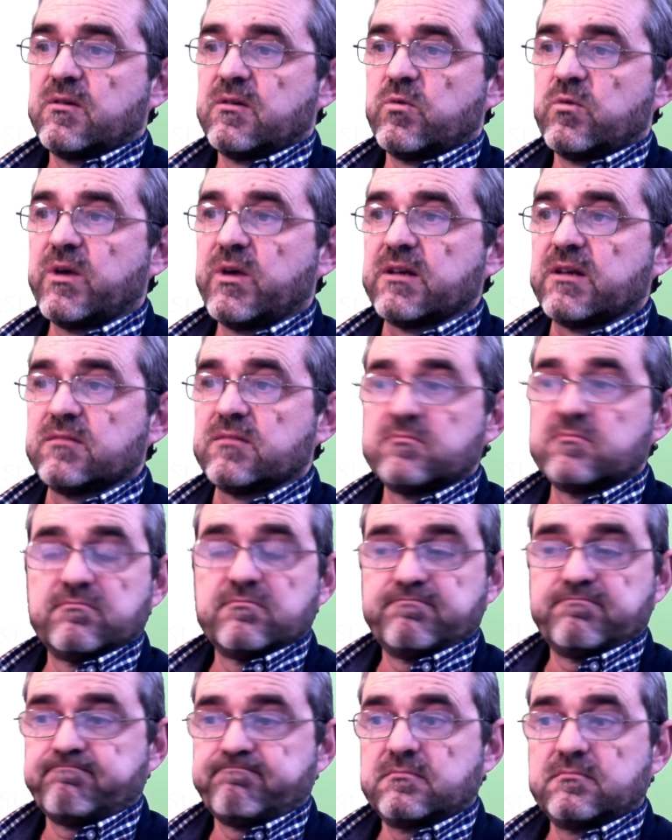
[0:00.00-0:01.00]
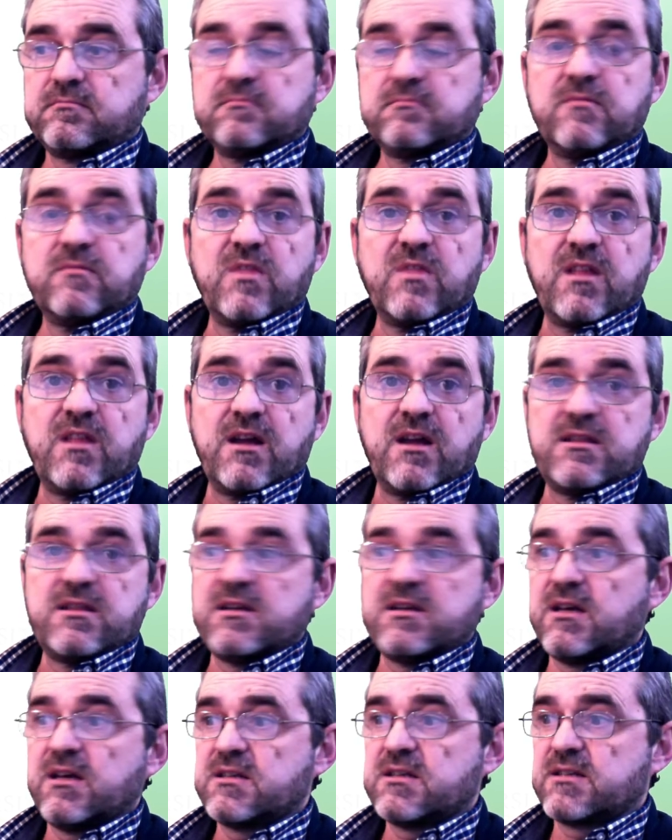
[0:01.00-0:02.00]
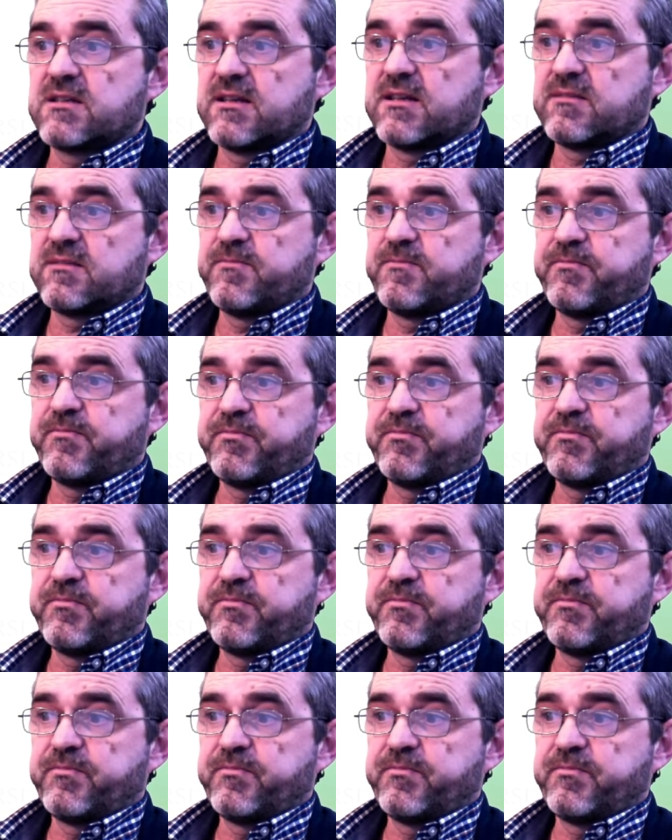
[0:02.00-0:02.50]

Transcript: Well, the idea is that